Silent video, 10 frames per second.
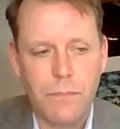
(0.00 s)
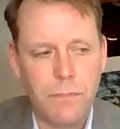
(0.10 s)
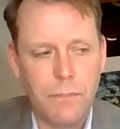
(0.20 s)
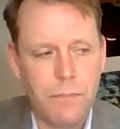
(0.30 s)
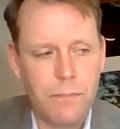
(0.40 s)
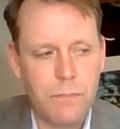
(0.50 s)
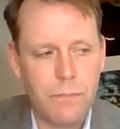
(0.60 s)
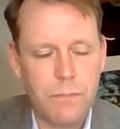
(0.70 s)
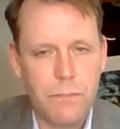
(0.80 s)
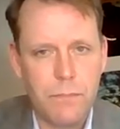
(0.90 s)

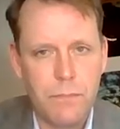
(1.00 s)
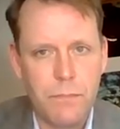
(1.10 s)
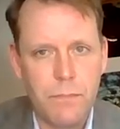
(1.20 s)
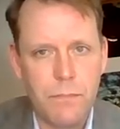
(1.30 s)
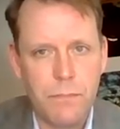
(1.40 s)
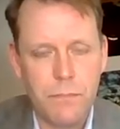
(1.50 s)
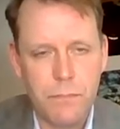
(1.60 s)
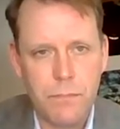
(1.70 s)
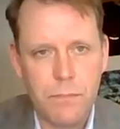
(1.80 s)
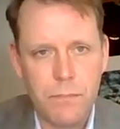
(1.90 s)

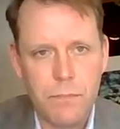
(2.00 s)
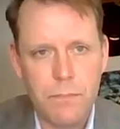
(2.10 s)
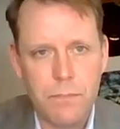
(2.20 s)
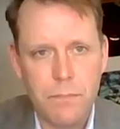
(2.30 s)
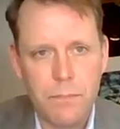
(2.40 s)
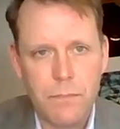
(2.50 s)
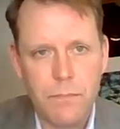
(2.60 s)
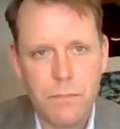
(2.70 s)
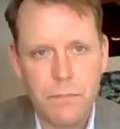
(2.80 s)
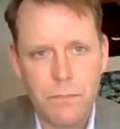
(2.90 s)

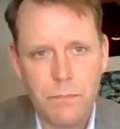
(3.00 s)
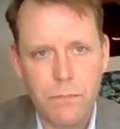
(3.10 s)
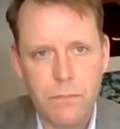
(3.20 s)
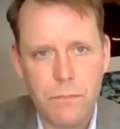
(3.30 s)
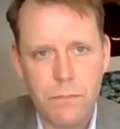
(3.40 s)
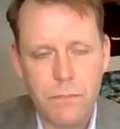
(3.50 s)
[no speech]